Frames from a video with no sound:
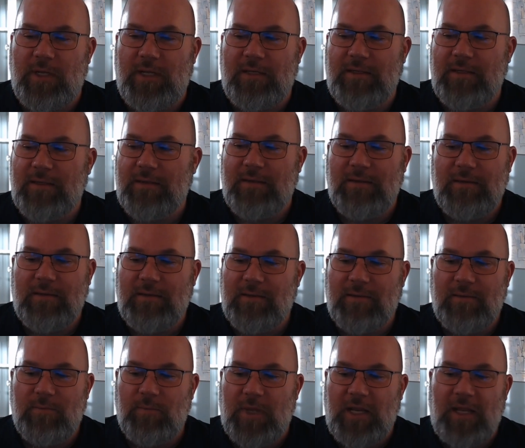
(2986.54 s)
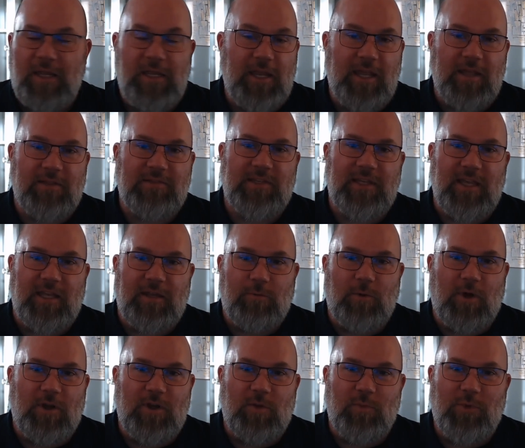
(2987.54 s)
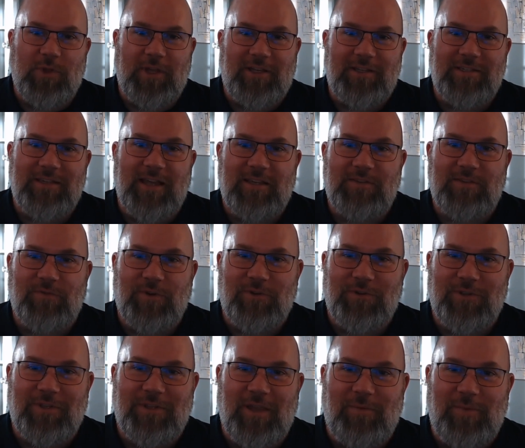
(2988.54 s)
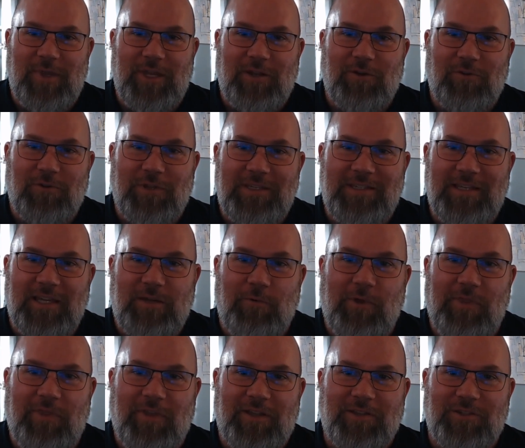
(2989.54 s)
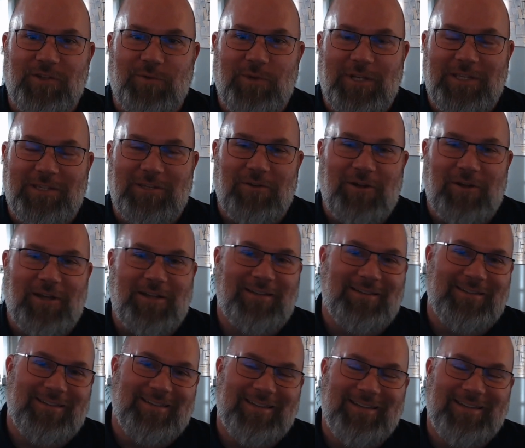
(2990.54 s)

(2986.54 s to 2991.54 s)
But but you can't sing while you're playing a saxophone. I mean, you can only sing with the instrument. So I,